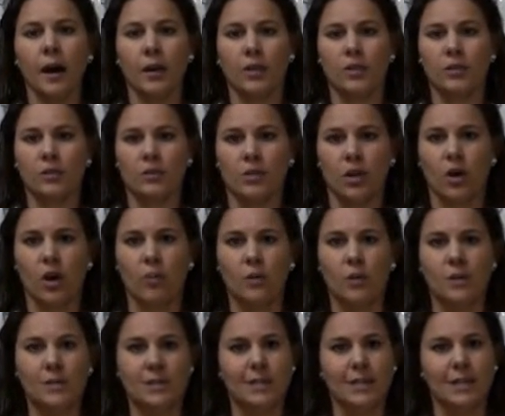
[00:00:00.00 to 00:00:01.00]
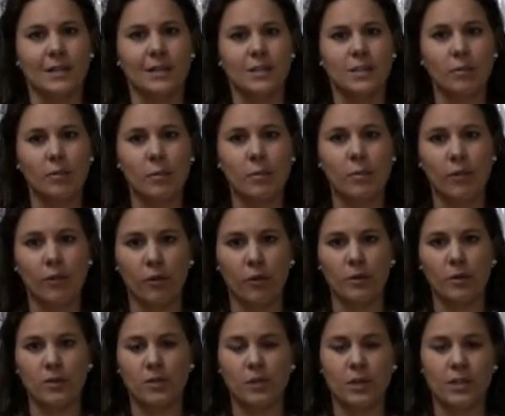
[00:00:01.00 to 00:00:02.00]
units of competency, it'll still be
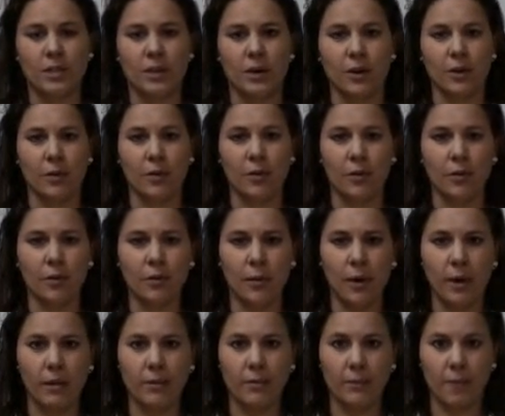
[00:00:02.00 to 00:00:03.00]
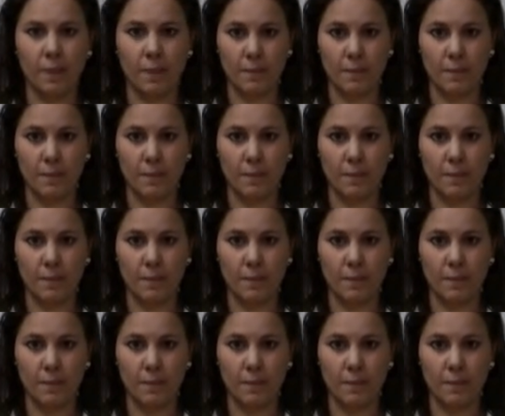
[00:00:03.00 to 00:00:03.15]
performance criteria, but we might